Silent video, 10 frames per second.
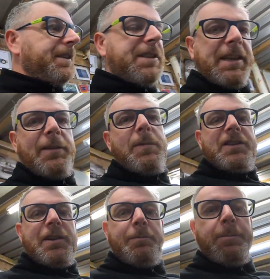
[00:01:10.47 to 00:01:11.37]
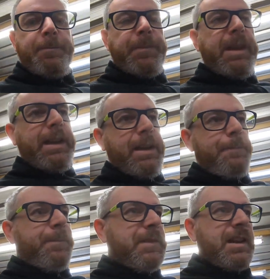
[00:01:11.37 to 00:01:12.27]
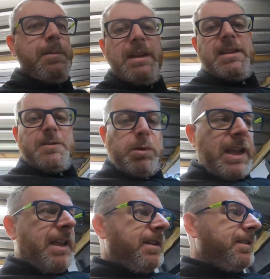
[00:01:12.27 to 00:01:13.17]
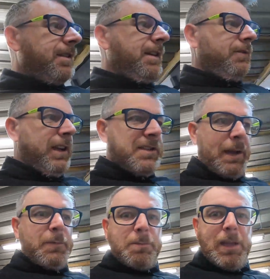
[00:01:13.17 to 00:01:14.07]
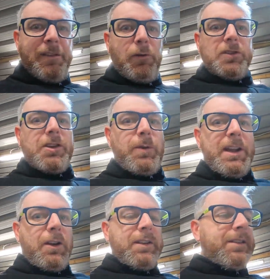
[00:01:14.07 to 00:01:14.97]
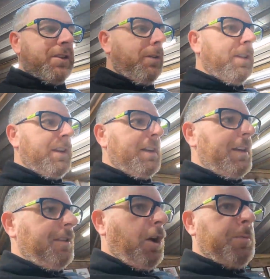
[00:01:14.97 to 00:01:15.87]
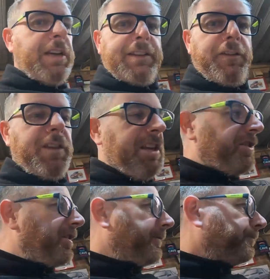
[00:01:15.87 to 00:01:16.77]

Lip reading: to give me some to give me a display, real-time display of what's going on. So the object of this